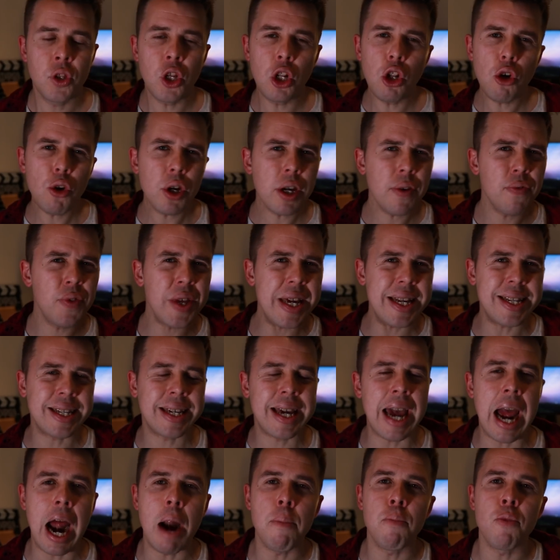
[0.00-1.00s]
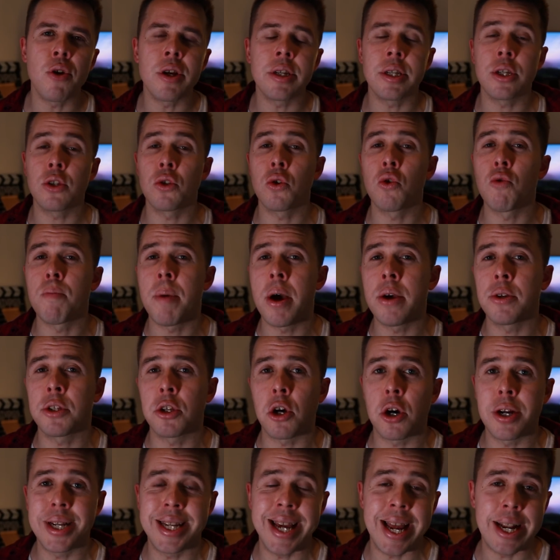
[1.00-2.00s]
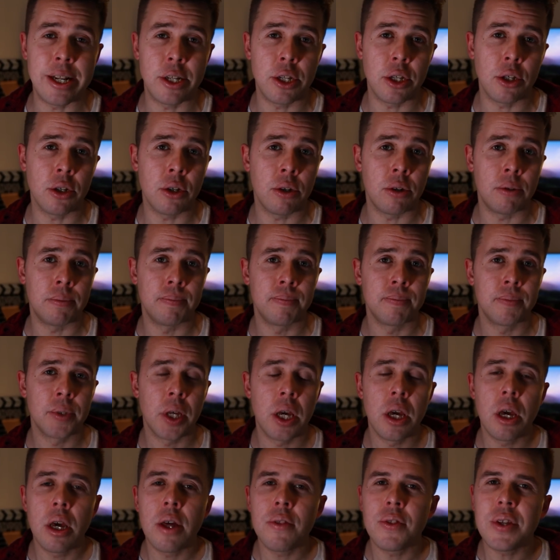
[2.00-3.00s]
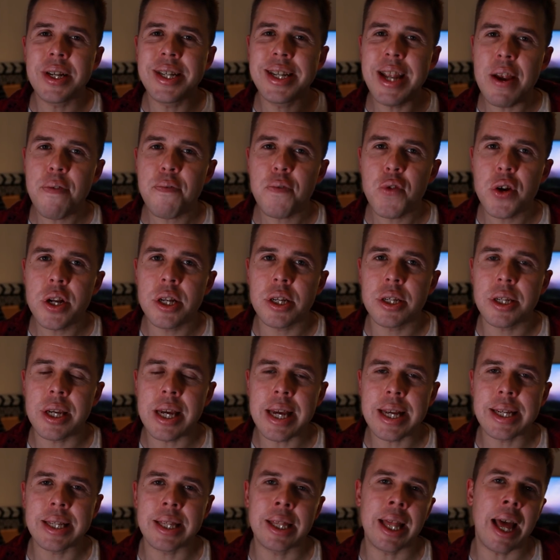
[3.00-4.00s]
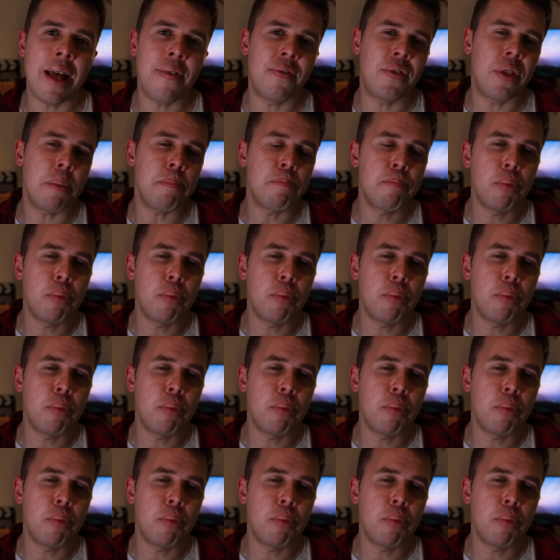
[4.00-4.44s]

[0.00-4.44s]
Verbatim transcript: The look of these cameras is almost identical. The difference is that the